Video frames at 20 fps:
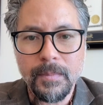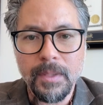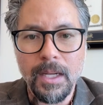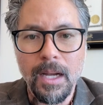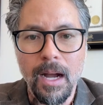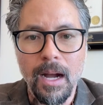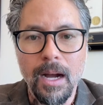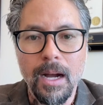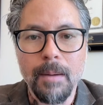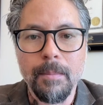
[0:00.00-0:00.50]

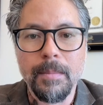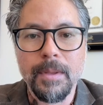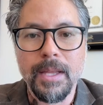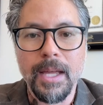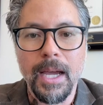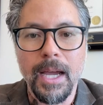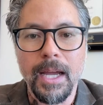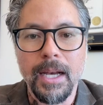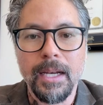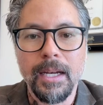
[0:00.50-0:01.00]

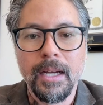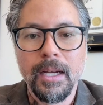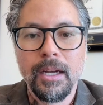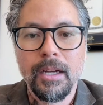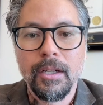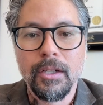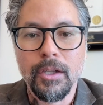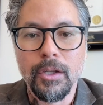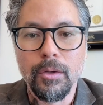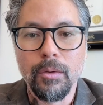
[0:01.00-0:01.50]
then
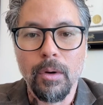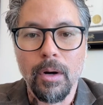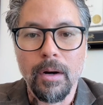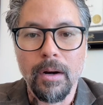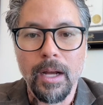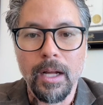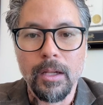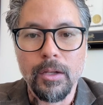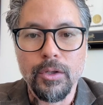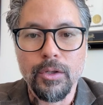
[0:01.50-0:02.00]
you are
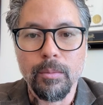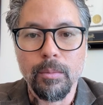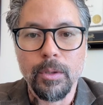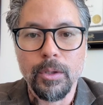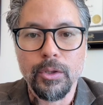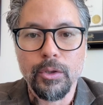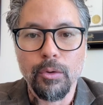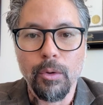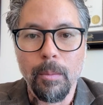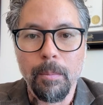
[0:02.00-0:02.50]
eligible
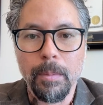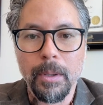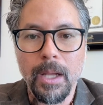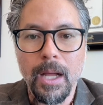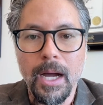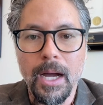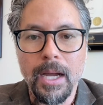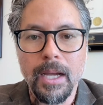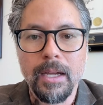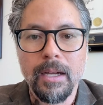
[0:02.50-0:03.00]
to
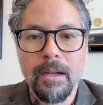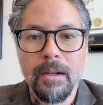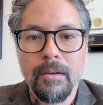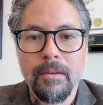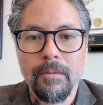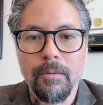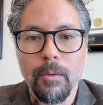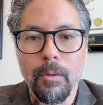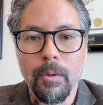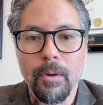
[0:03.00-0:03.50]
apply
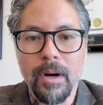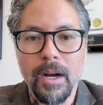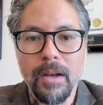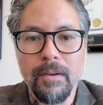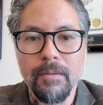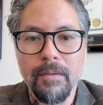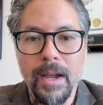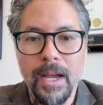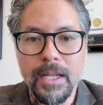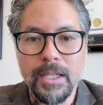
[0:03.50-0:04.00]
for
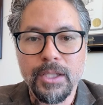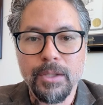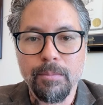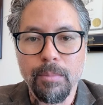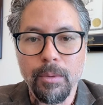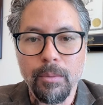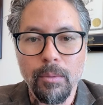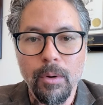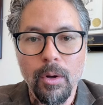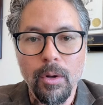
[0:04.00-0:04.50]
advanced
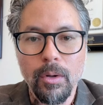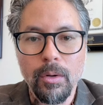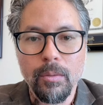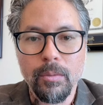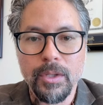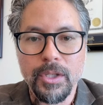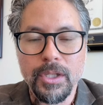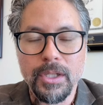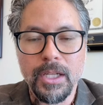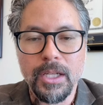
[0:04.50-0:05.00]
parole,
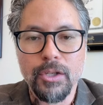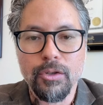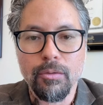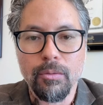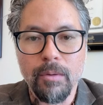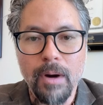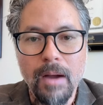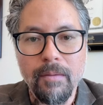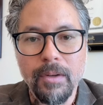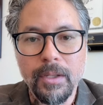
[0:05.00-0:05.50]
which is a
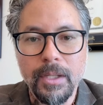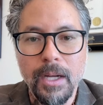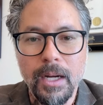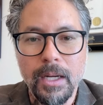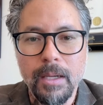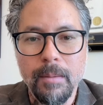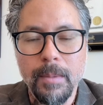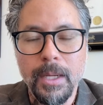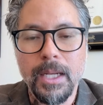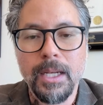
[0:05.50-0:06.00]
travel
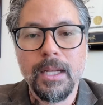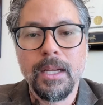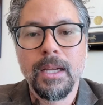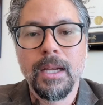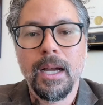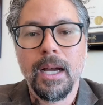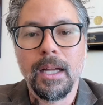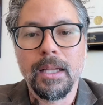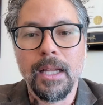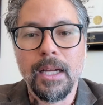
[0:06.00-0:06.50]
document,
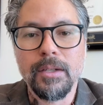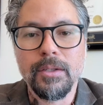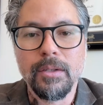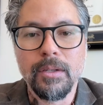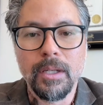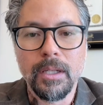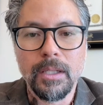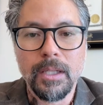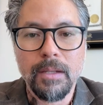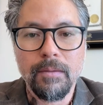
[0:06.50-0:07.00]
allows you
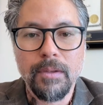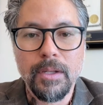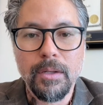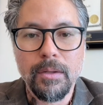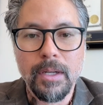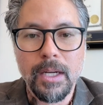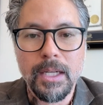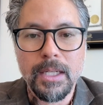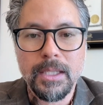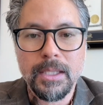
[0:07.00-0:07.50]
to leave the
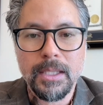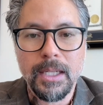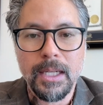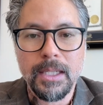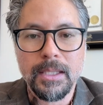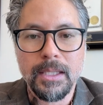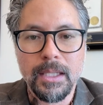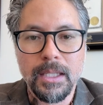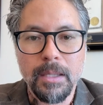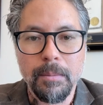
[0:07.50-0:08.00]
United
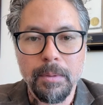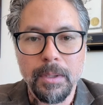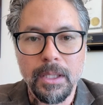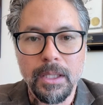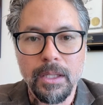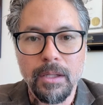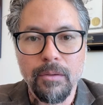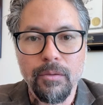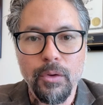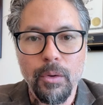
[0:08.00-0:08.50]
States. They typically
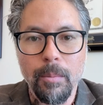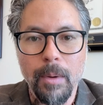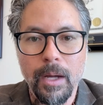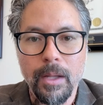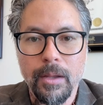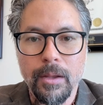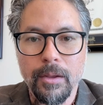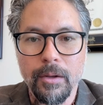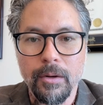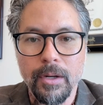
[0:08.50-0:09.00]
give you about
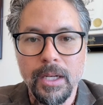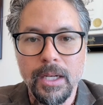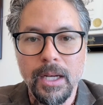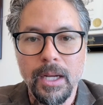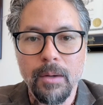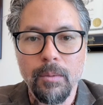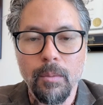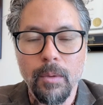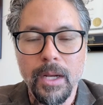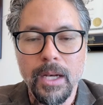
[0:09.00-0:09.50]
30-day
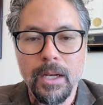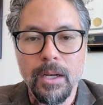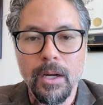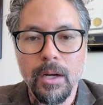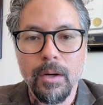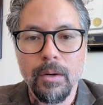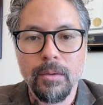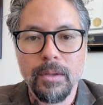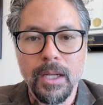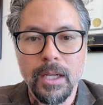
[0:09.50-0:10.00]

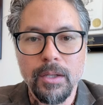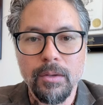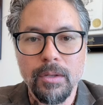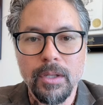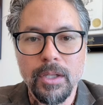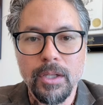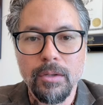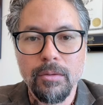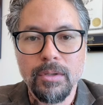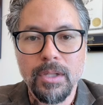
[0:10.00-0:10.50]
window that you
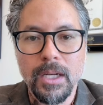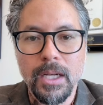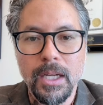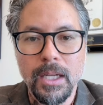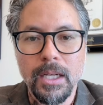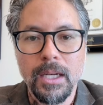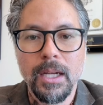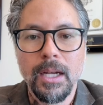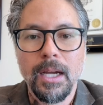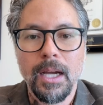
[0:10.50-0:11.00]
can use it
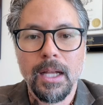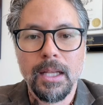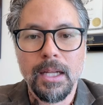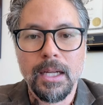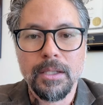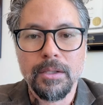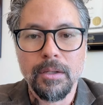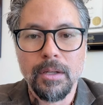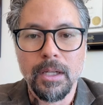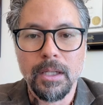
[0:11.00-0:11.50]
in,
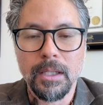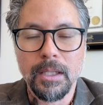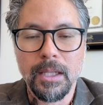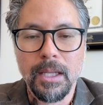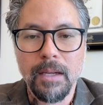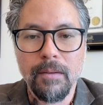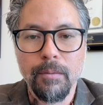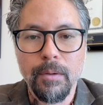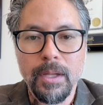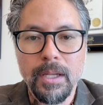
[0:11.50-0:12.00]
allows you to
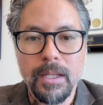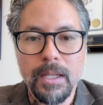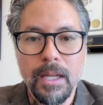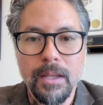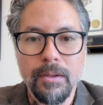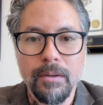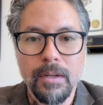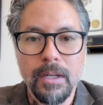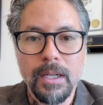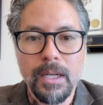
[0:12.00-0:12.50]
leave within that
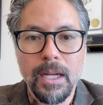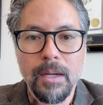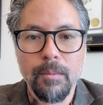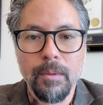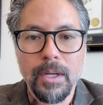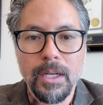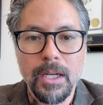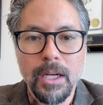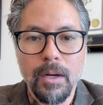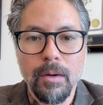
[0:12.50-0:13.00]
30-day
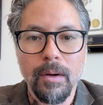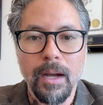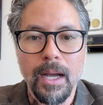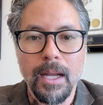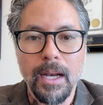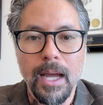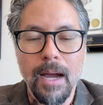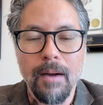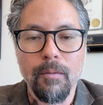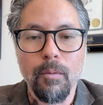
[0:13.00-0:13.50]
window
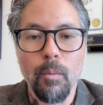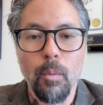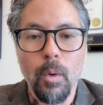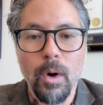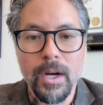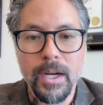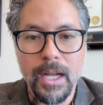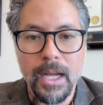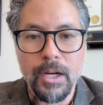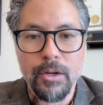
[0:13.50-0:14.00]
and have
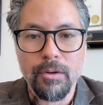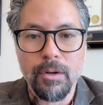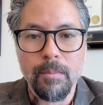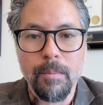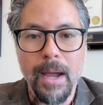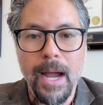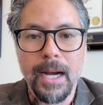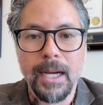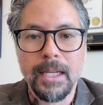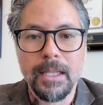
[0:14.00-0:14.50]
one entry
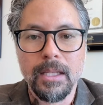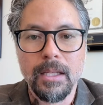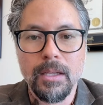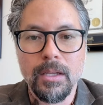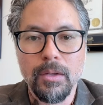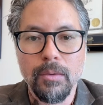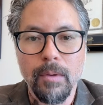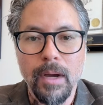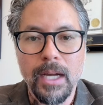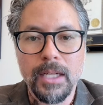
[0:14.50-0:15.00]
back into the
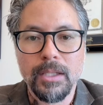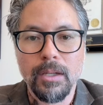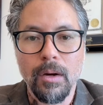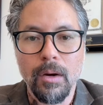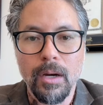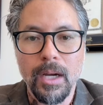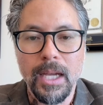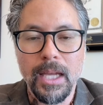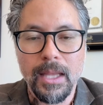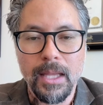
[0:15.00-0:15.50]
US
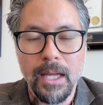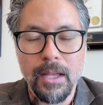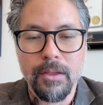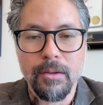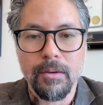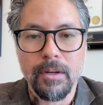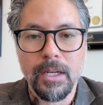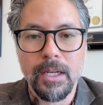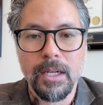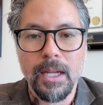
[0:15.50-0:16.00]
in that
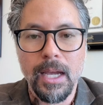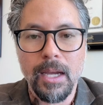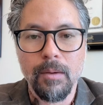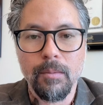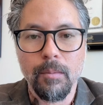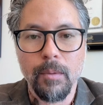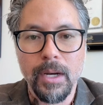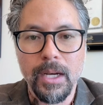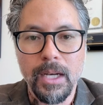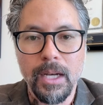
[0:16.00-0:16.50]
30-day
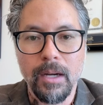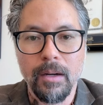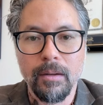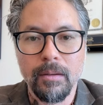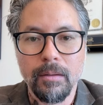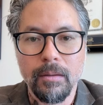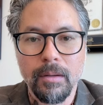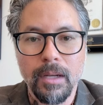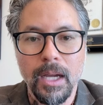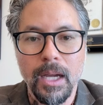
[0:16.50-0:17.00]
window,
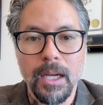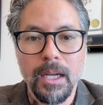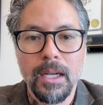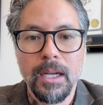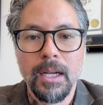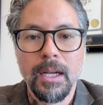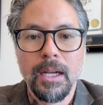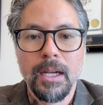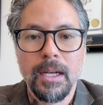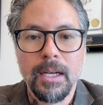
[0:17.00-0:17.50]
okay?
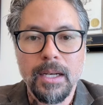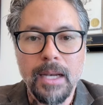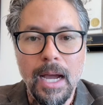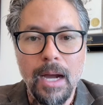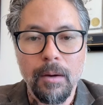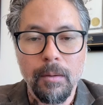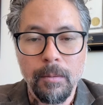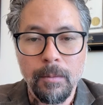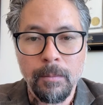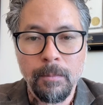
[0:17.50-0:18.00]

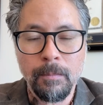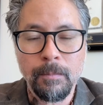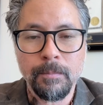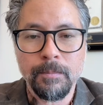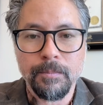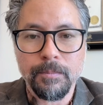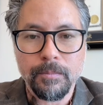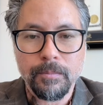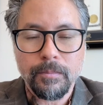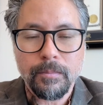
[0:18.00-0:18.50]
Now,
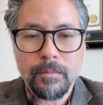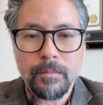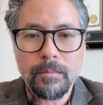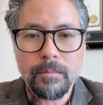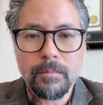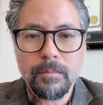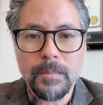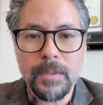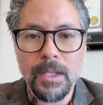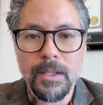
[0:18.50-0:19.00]

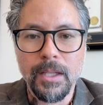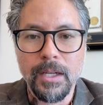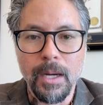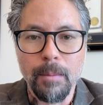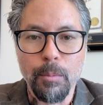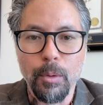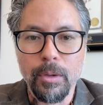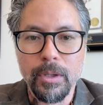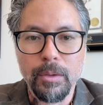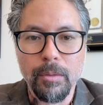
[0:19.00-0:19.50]
the
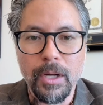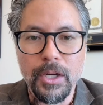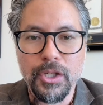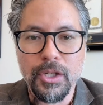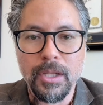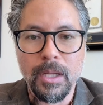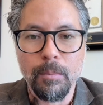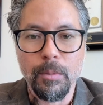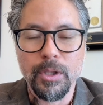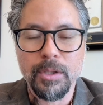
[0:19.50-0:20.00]
number one question
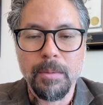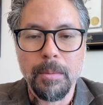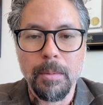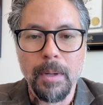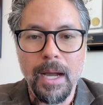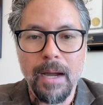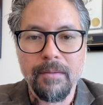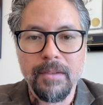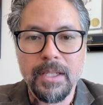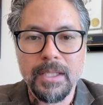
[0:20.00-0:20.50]
that most people
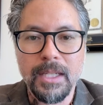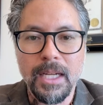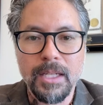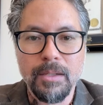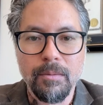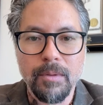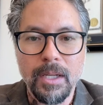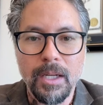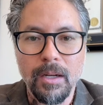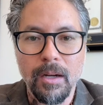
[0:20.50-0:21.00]
have these days
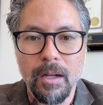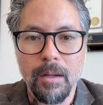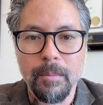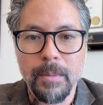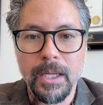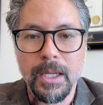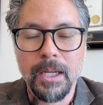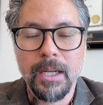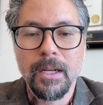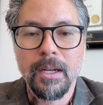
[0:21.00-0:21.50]
when they call
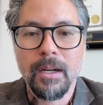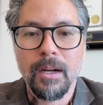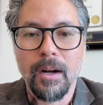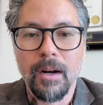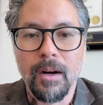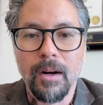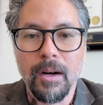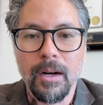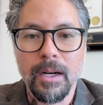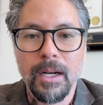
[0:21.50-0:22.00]
me
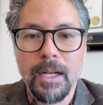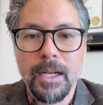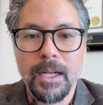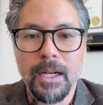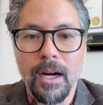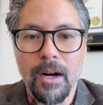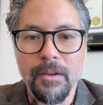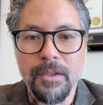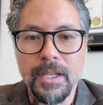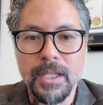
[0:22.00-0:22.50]
are
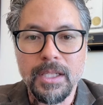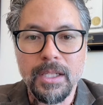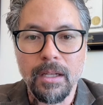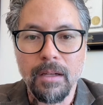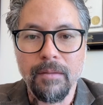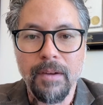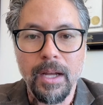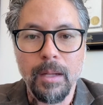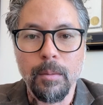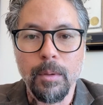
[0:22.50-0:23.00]
these still
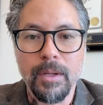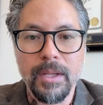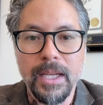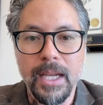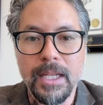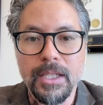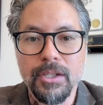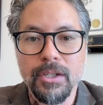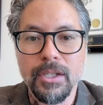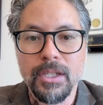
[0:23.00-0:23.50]
available? The
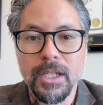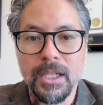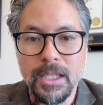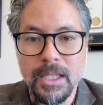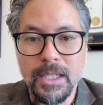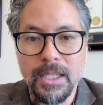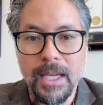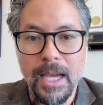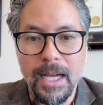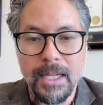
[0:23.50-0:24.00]
answer is
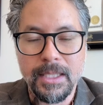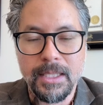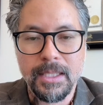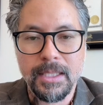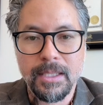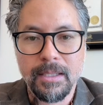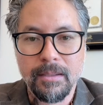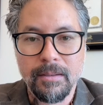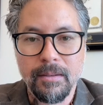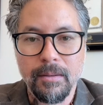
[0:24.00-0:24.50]

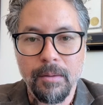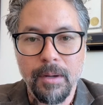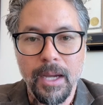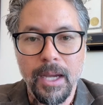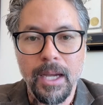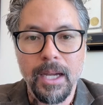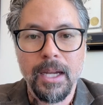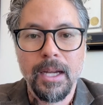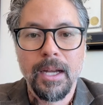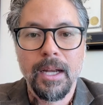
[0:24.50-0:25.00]
yes,
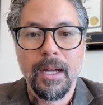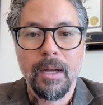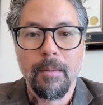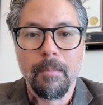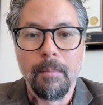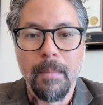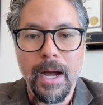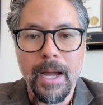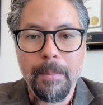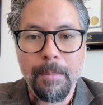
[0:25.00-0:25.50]
okay?
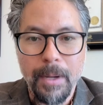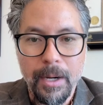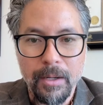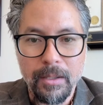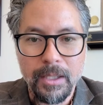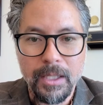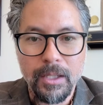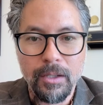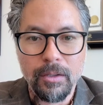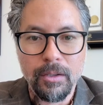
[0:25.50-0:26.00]
My
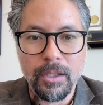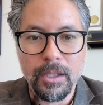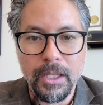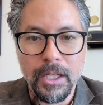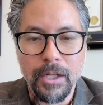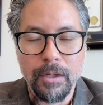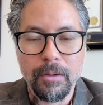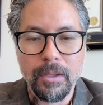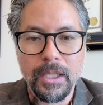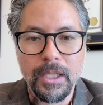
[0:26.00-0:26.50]
paralegal
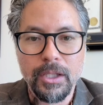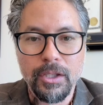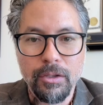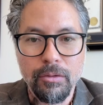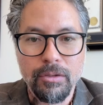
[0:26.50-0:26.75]
literally 2